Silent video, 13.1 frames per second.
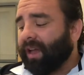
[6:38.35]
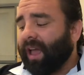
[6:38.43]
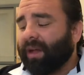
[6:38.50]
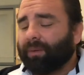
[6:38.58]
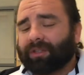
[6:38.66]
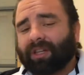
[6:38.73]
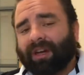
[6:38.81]

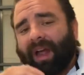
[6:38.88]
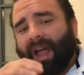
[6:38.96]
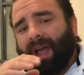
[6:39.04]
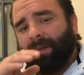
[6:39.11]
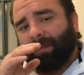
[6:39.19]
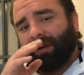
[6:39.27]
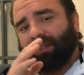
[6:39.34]
And what's going to
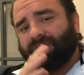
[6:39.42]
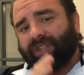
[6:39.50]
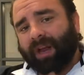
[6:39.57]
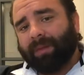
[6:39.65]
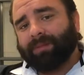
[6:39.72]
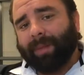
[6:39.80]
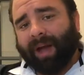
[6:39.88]
happen is
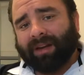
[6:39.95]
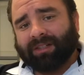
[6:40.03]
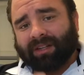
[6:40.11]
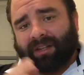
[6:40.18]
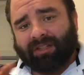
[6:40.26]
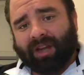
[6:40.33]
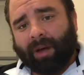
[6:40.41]
James
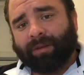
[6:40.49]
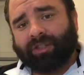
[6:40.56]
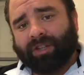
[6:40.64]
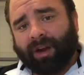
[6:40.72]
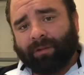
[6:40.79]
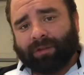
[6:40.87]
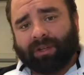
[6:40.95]
Madison and Thomas
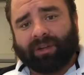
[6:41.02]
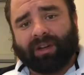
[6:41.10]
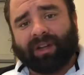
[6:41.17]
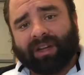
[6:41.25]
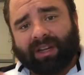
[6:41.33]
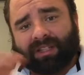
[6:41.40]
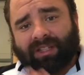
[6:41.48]
Jefferson are
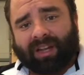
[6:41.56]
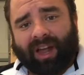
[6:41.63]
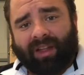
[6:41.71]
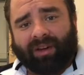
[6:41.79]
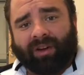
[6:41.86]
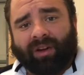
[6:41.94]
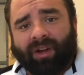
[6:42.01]
going to get
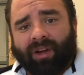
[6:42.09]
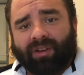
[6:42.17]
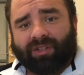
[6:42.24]
together